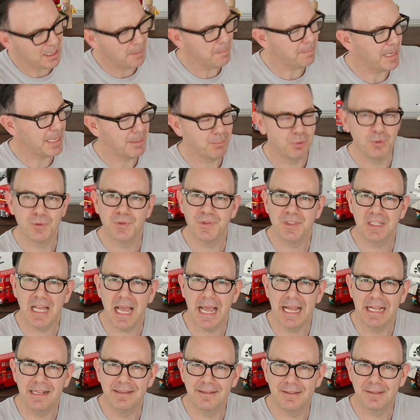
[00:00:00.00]
some people have
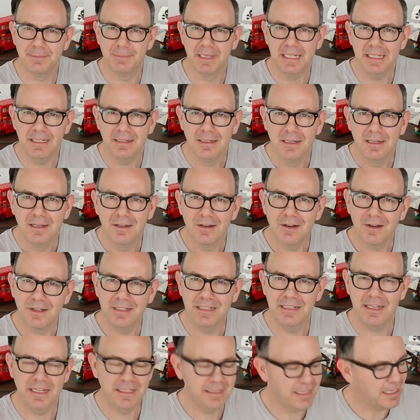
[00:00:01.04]
said to me
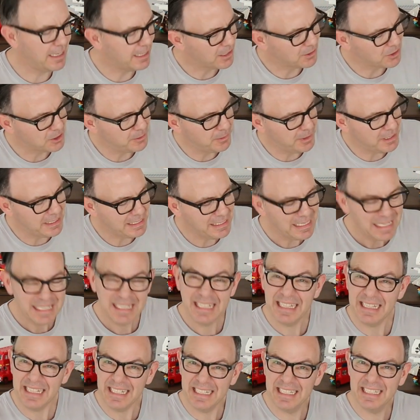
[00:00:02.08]
in the Lego community
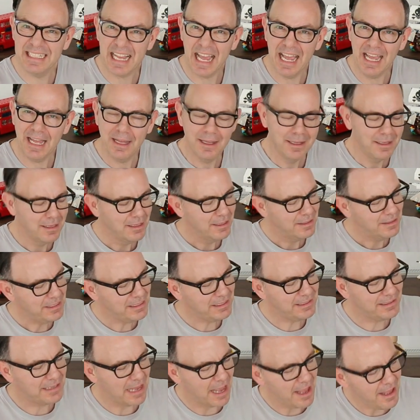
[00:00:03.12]
that this set
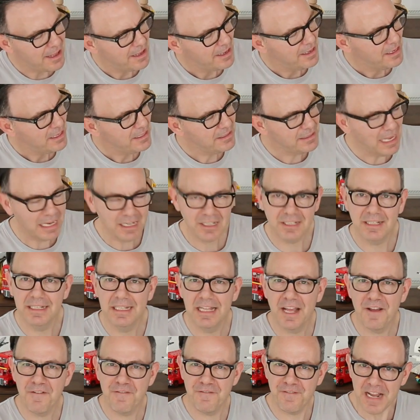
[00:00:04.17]
is
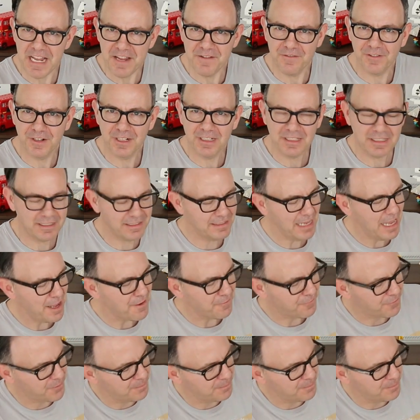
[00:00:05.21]
actually their favourite set